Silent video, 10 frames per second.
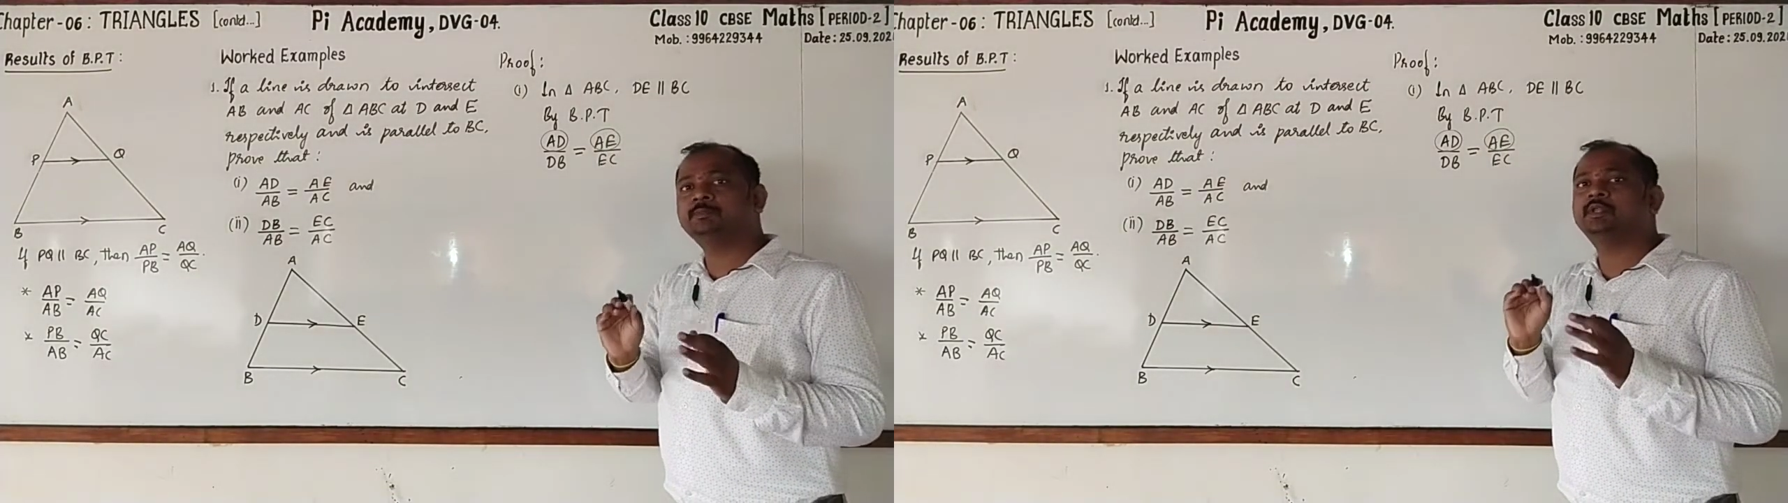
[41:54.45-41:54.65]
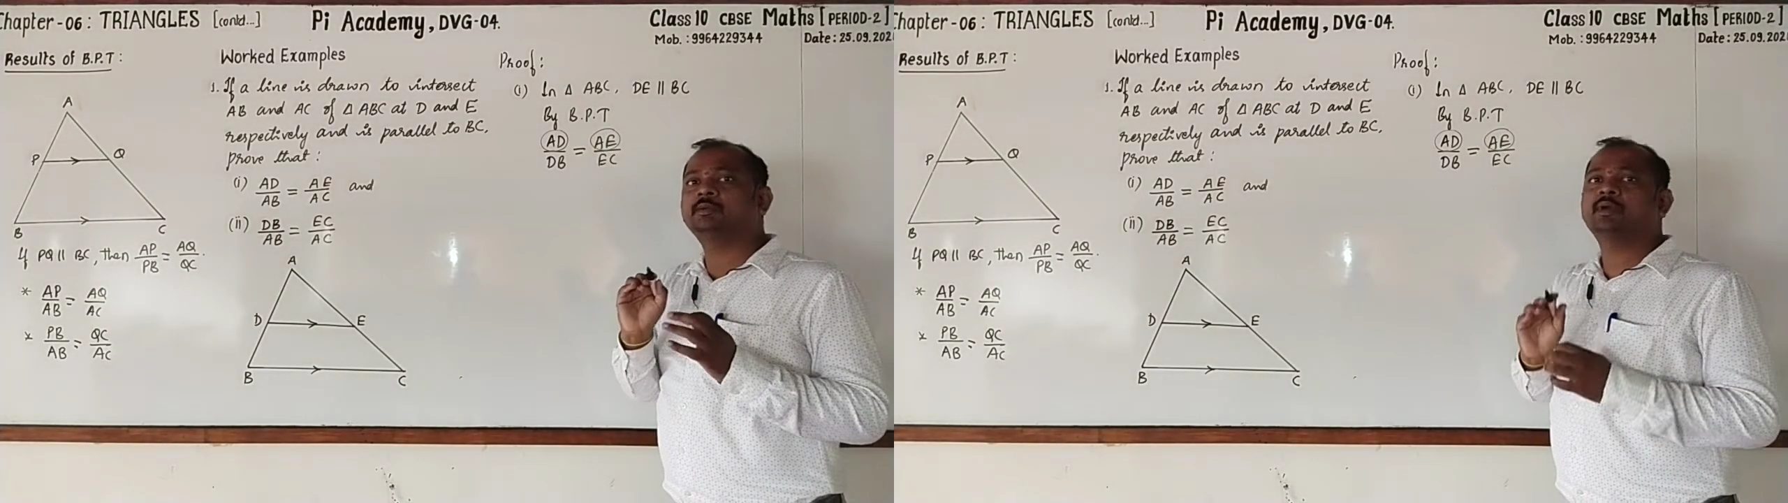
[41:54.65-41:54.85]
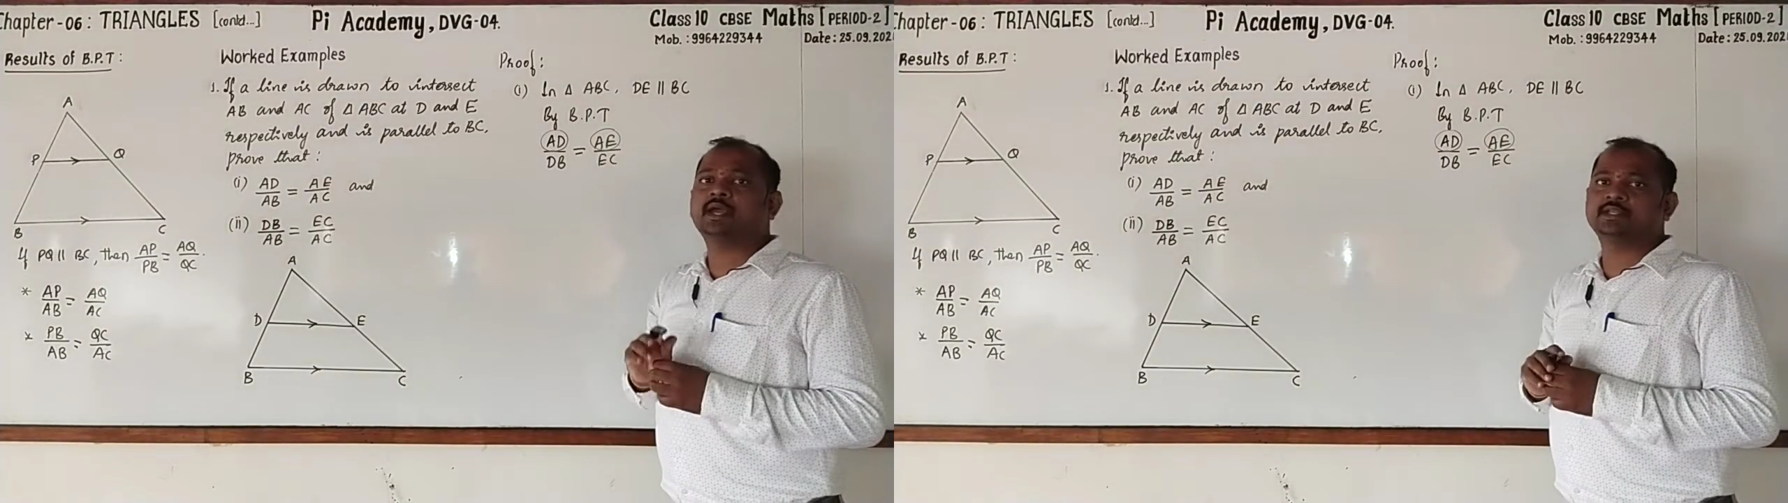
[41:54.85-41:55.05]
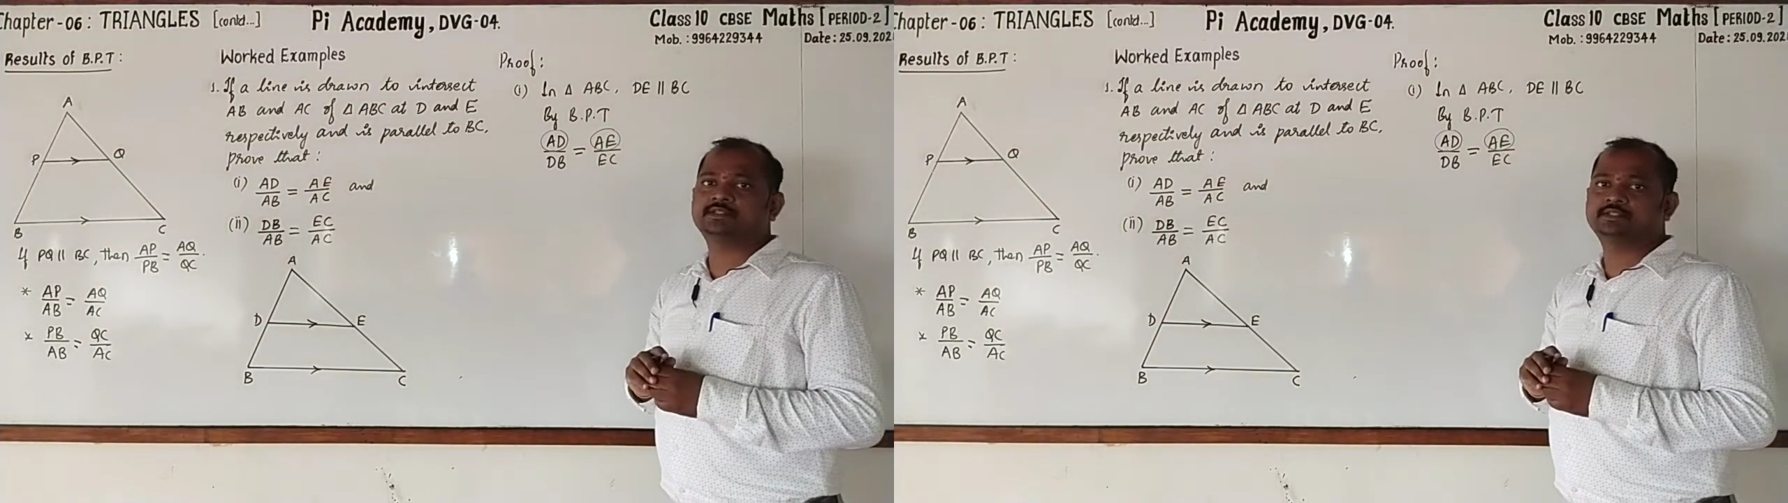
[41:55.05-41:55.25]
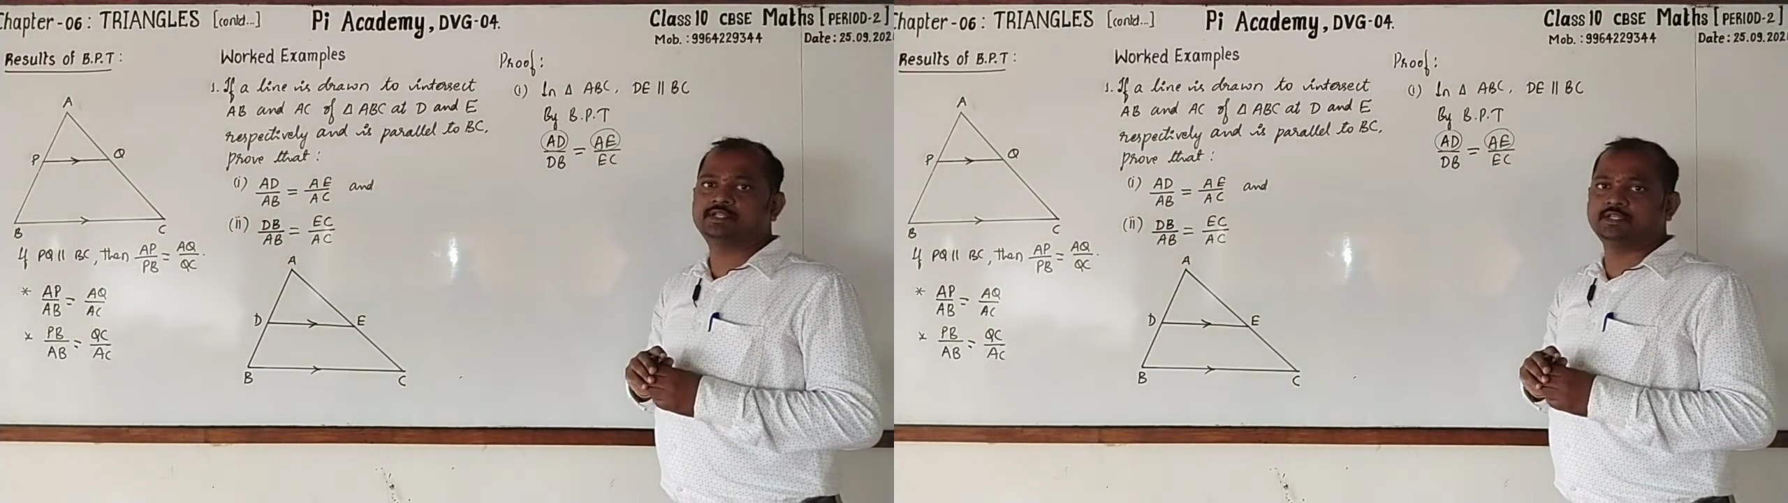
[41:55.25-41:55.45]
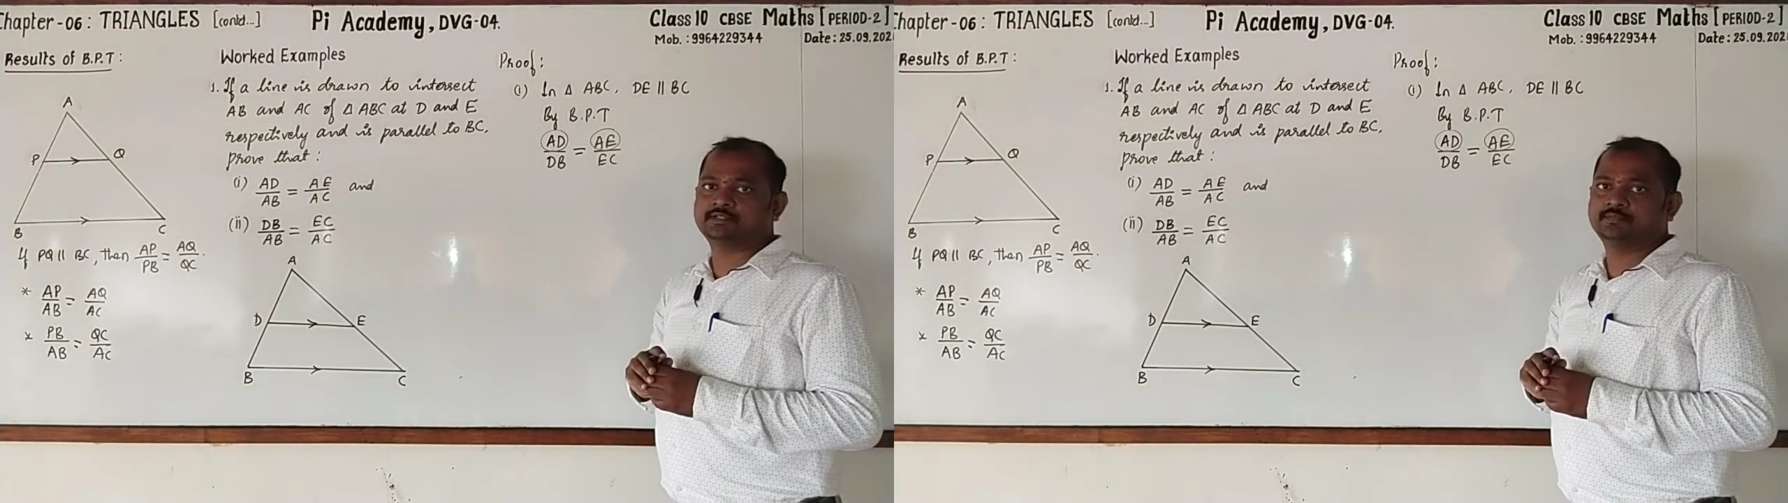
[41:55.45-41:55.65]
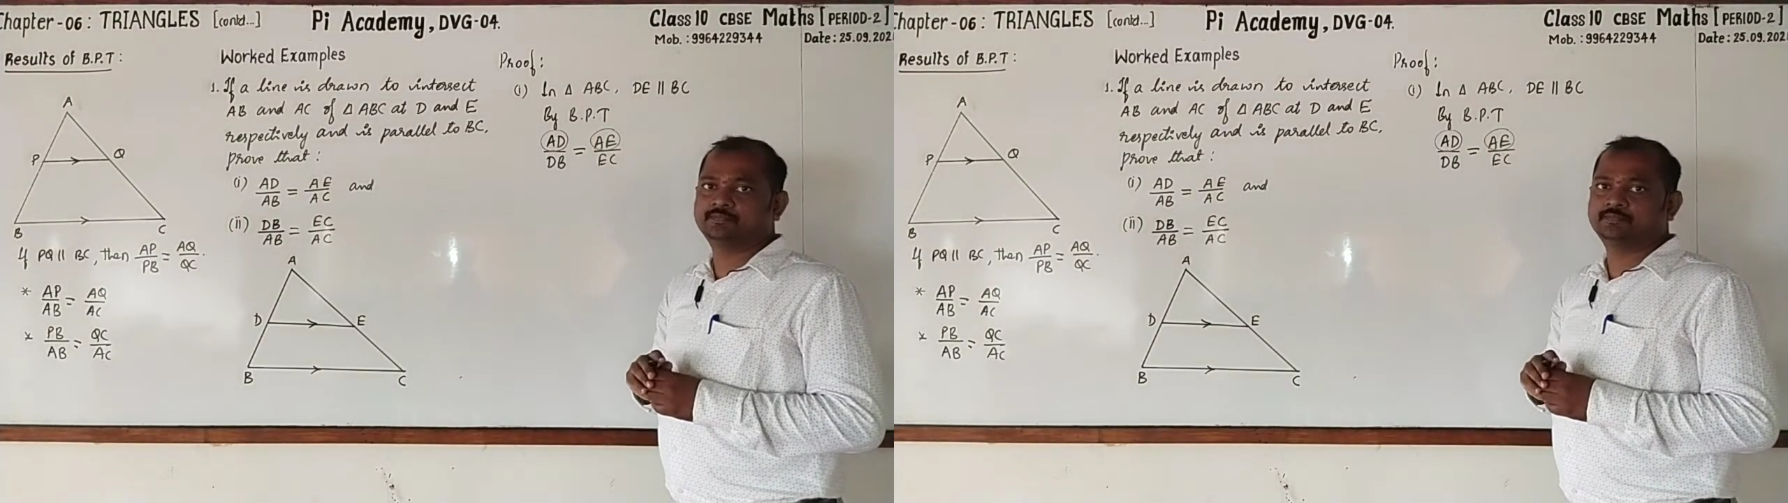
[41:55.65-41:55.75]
them as it is.